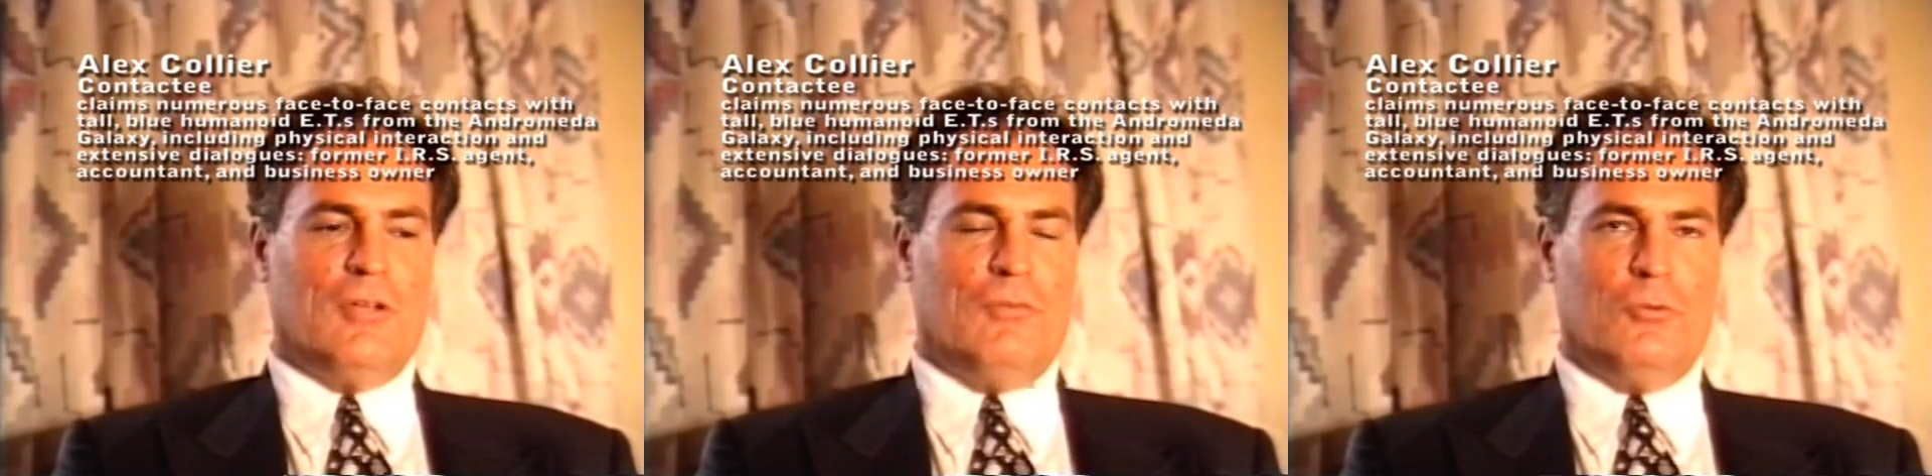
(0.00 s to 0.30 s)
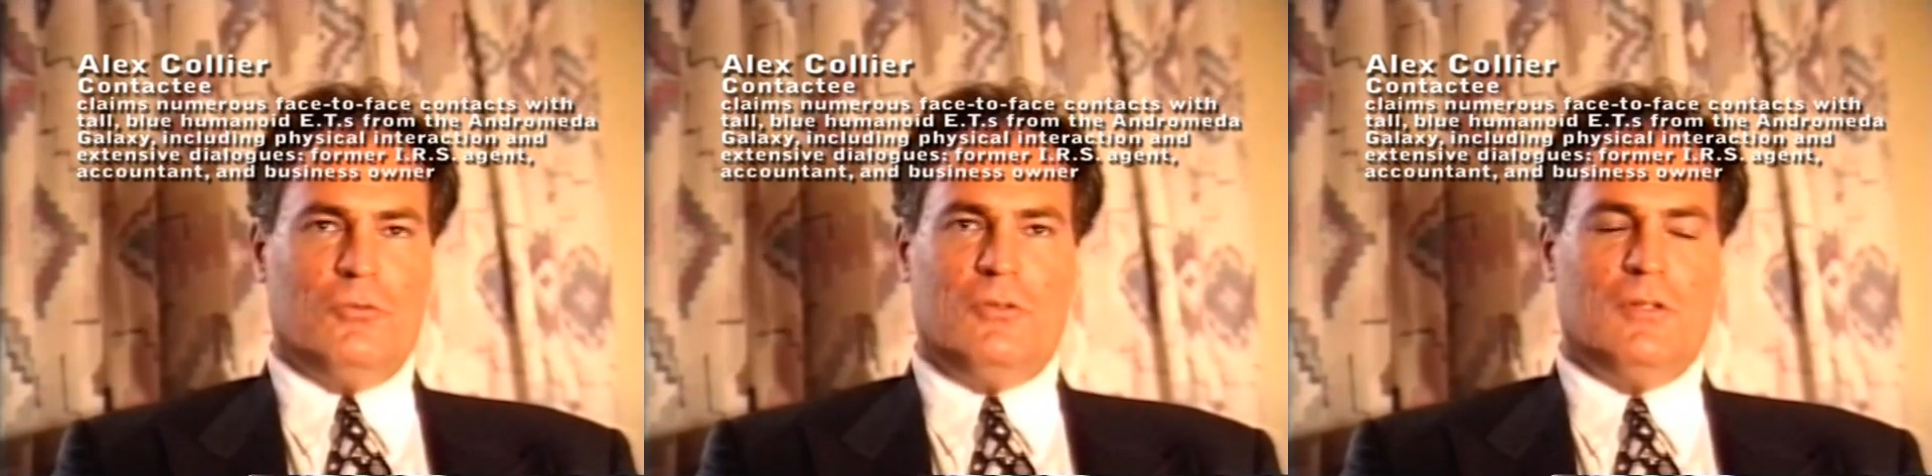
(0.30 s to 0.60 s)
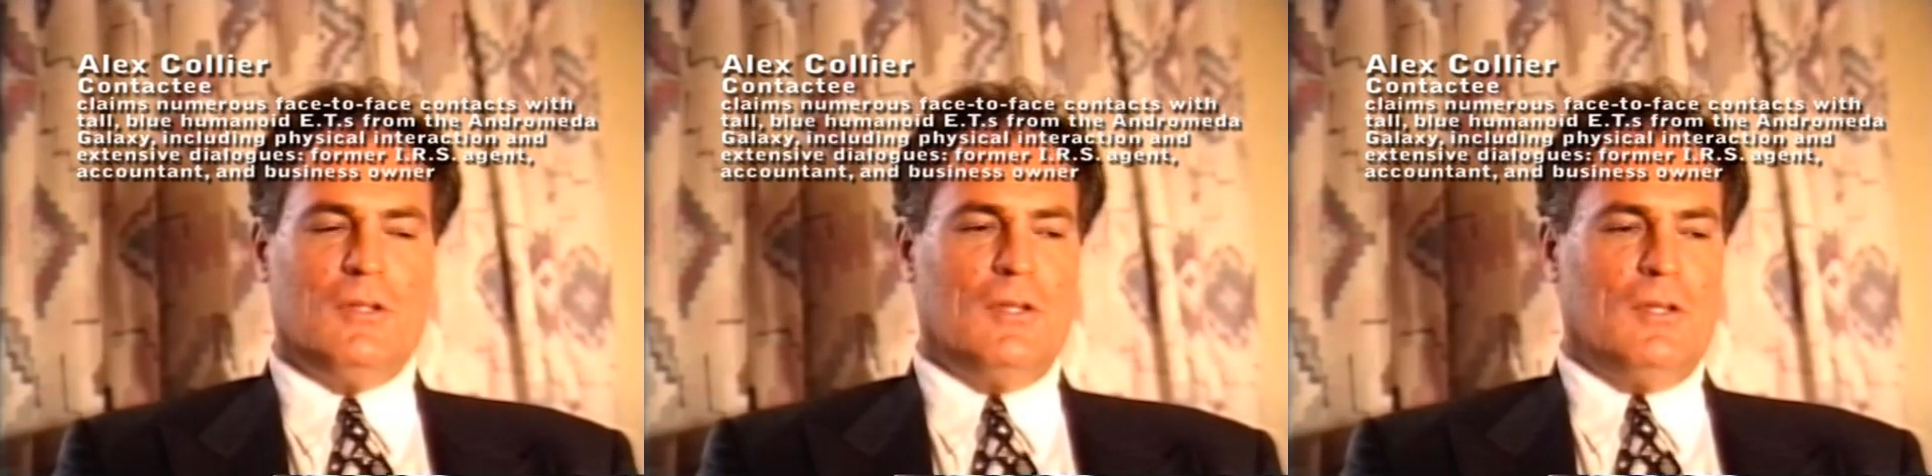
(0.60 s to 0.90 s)
I've owned
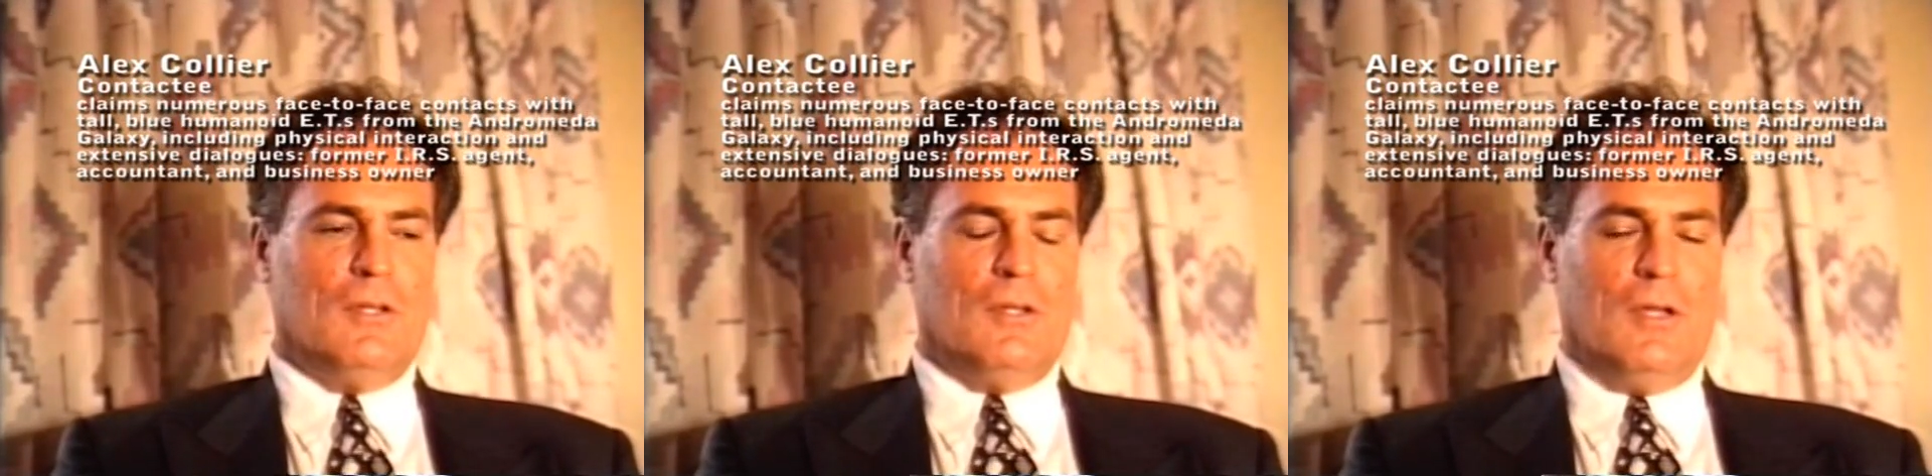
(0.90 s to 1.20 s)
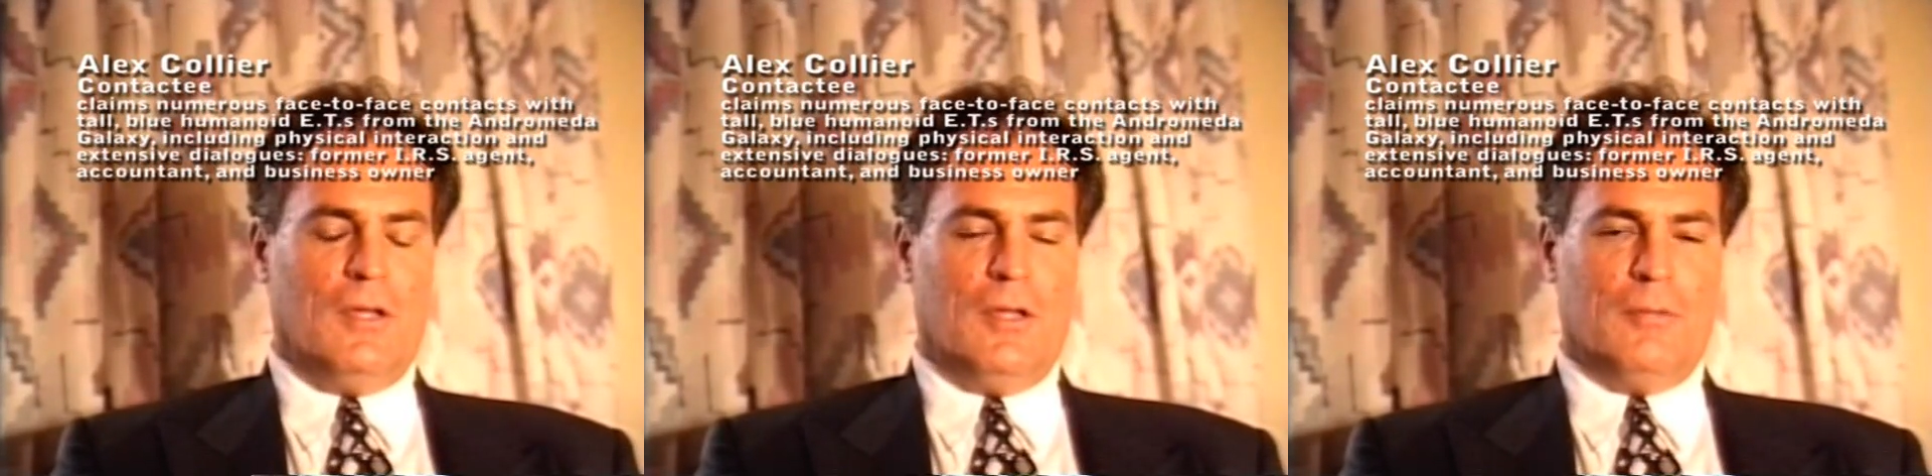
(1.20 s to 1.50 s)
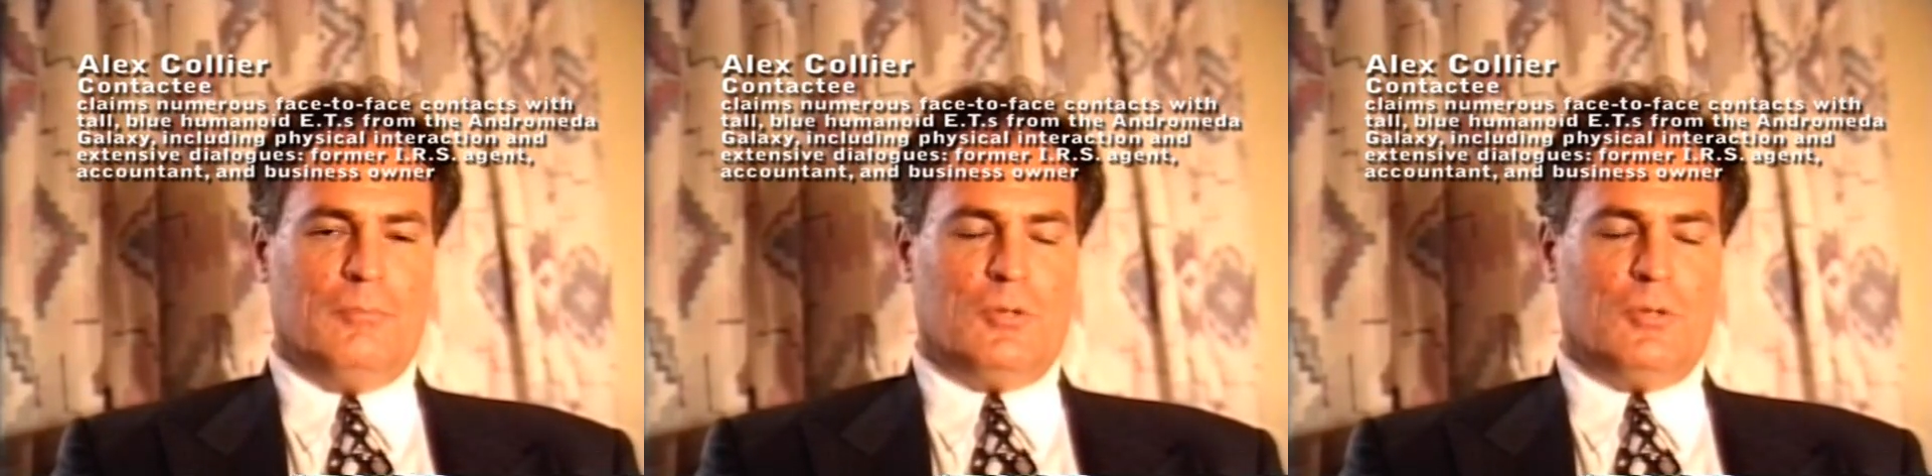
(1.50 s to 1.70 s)
uh,